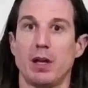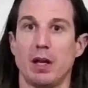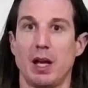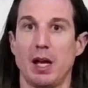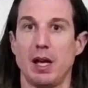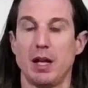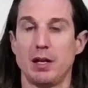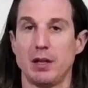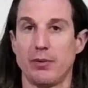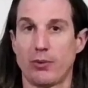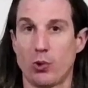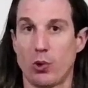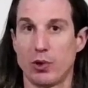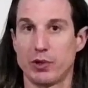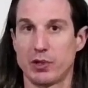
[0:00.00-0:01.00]
And of
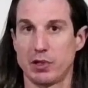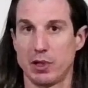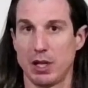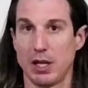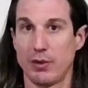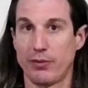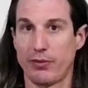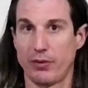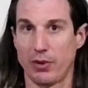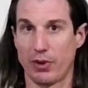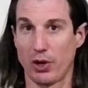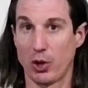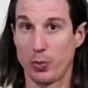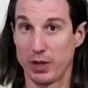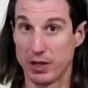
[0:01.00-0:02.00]
course, if
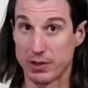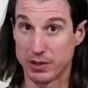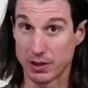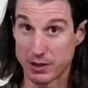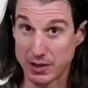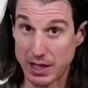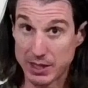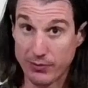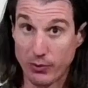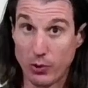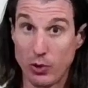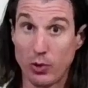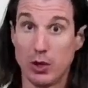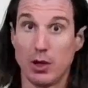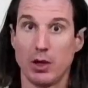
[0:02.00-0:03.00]
therapy is
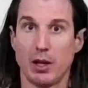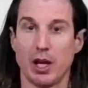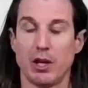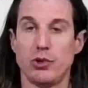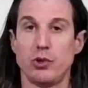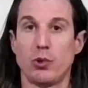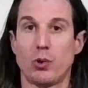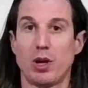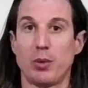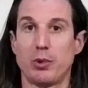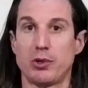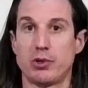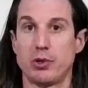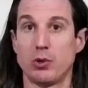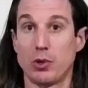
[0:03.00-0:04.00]
successful and you're
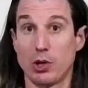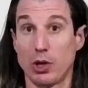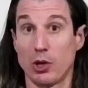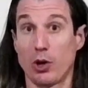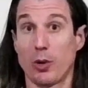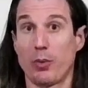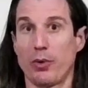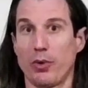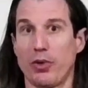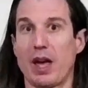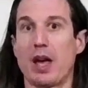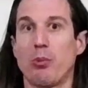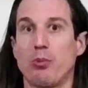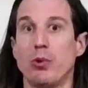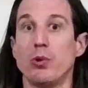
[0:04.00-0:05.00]
able to clear up
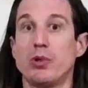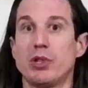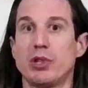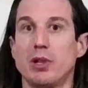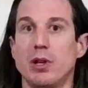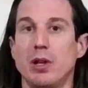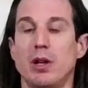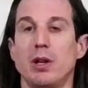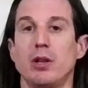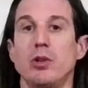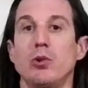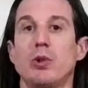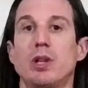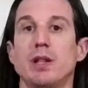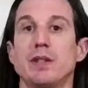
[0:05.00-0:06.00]
that root,
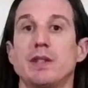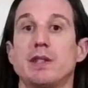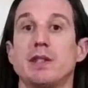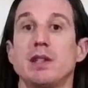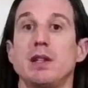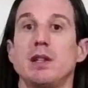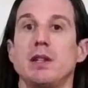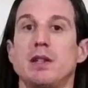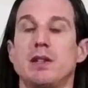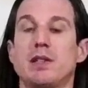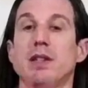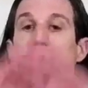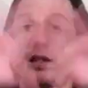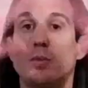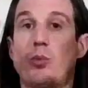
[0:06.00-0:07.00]
you can see
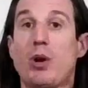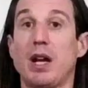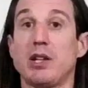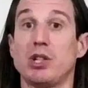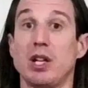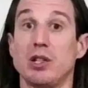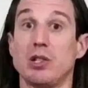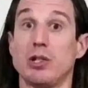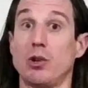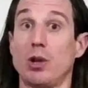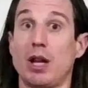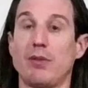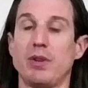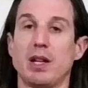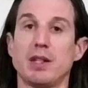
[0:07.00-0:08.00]
system-wide changes in your
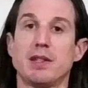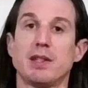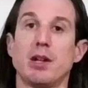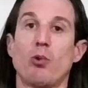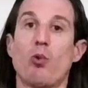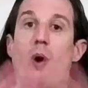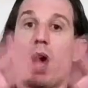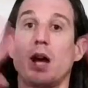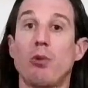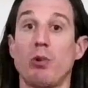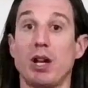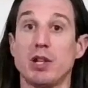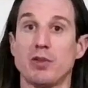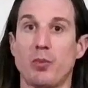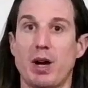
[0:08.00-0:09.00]
life. You can see a wide
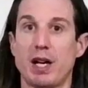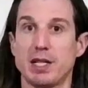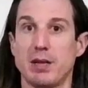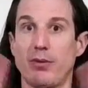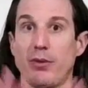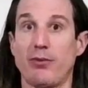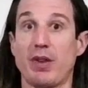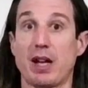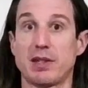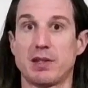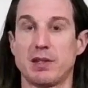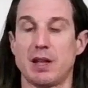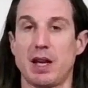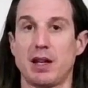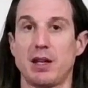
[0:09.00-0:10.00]
range of positive
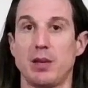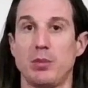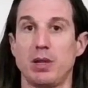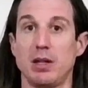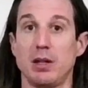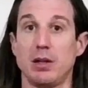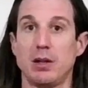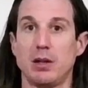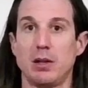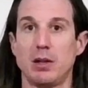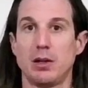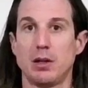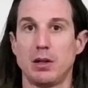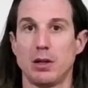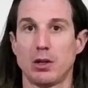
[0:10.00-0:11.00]
effects that can be
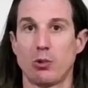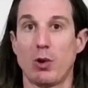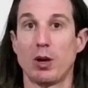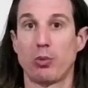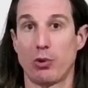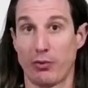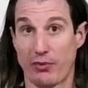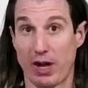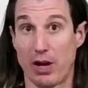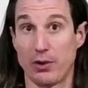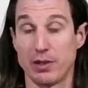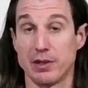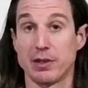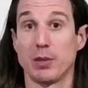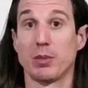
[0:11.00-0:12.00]
quite profound
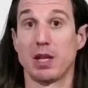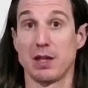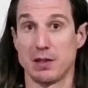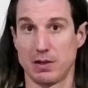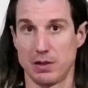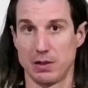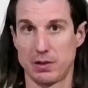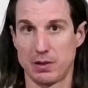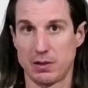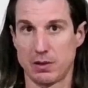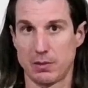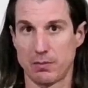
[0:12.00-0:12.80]
in some cases.